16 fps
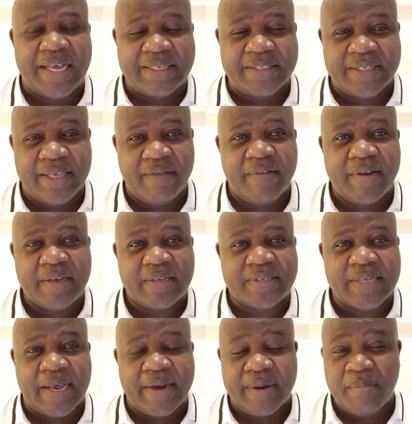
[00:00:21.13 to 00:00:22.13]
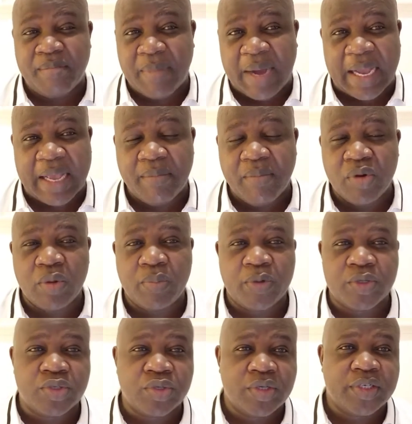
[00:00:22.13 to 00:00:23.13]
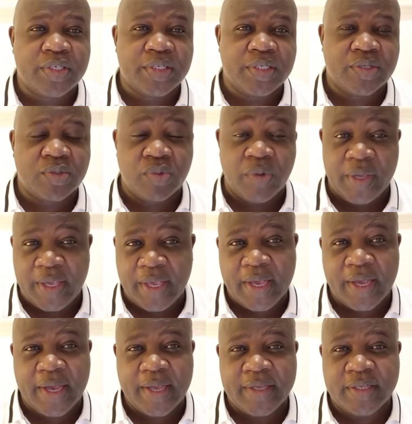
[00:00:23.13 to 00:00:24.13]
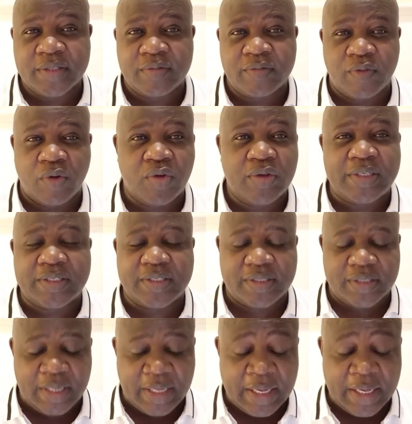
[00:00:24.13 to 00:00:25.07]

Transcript: has given us a remarkable opportunity to hear His voice